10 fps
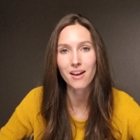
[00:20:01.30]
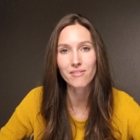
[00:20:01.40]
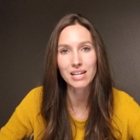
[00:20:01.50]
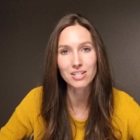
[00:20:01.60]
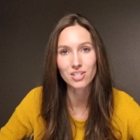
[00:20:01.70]
of
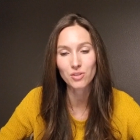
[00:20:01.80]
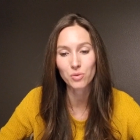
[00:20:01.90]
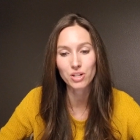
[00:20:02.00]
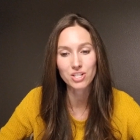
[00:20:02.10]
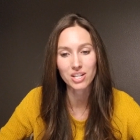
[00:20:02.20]
ancient
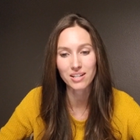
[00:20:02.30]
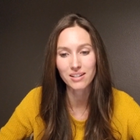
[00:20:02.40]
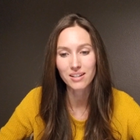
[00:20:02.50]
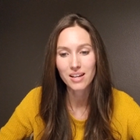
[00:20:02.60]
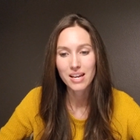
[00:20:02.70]
origin.
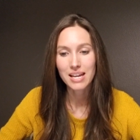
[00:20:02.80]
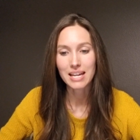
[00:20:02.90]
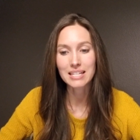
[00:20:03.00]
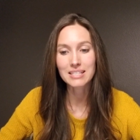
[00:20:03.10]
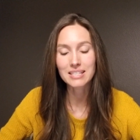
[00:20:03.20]

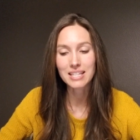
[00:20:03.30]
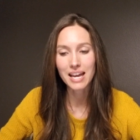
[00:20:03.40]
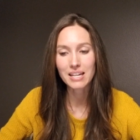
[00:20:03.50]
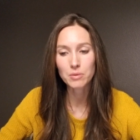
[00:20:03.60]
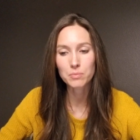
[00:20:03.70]

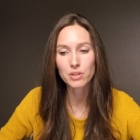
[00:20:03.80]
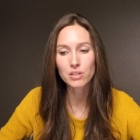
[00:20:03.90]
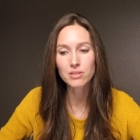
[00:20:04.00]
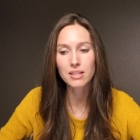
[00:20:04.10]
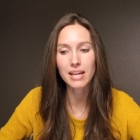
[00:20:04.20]
Instead, it was
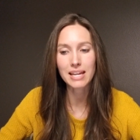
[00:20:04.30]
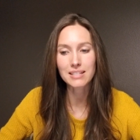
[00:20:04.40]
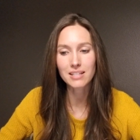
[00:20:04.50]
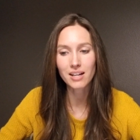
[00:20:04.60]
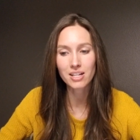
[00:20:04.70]
produced in the
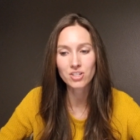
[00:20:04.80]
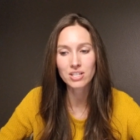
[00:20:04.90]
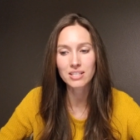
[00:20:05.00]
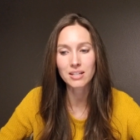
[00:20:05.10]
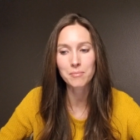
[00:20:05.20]

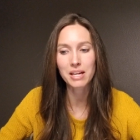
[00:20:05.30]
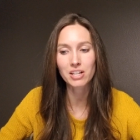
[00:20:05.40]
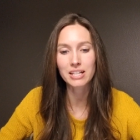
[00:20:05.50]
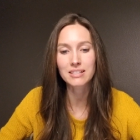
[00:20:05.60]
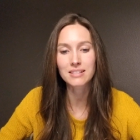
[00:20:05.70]
1800s in a
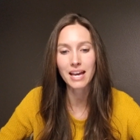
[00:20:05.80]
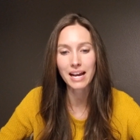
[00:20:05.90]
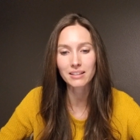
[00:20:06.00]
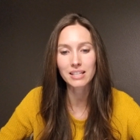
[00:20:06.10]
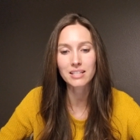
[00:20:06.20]
manner
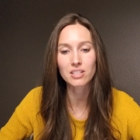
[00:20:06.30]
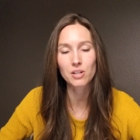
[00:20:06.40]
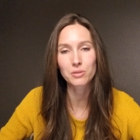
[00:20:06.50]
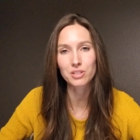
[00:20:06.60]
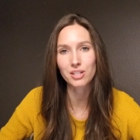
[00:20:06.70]
exactly as the
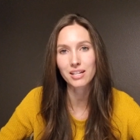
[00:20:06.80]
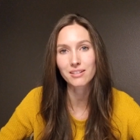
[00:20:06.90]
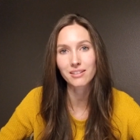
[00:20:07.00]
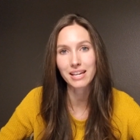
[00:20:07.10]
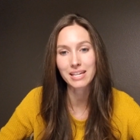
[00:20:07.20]
hoaxer had
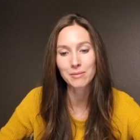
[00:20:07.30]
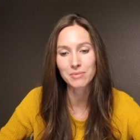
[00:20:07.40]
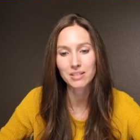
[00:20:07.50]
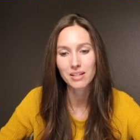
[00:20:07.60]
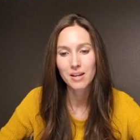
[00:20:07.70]

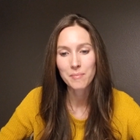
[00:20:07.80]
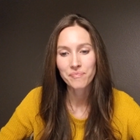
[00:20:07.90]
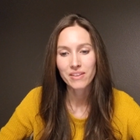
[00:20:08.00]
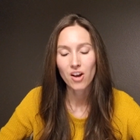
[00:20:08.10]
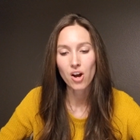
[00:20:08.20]
claimed.
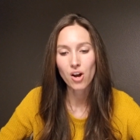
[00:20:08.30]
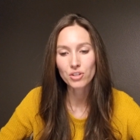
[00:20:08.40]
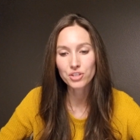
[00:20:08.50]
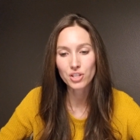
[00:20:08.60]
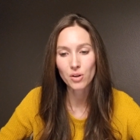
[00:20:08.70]

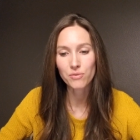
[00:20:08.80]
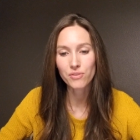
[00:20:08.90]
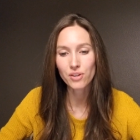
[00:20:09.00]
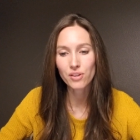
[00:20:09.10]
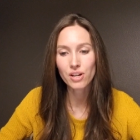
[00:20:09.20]
Also,
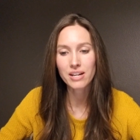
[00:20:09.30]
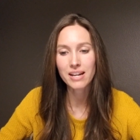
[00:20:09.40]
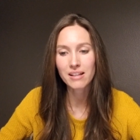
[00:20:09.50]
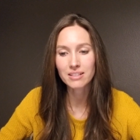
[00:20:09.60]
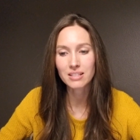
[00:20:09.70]
further
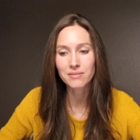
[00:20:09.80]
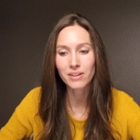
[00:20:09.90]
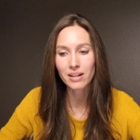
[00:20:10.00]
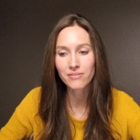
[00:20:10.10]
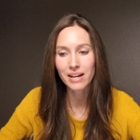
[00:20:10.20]
analysis
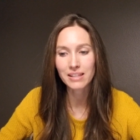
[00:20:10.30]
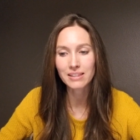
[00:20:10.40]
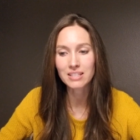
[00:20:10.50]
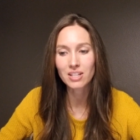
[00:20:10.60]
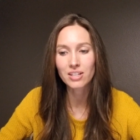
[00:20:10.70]
verified that
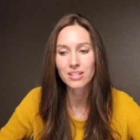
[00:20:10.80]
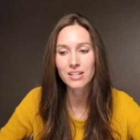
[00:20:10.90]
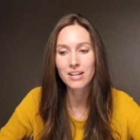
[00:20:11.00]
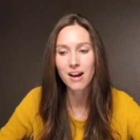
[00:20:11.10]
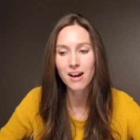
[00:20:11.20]
this could
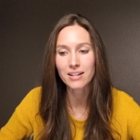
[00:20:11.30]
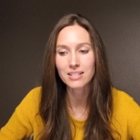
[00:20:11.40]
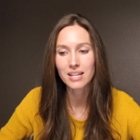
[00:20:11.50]
not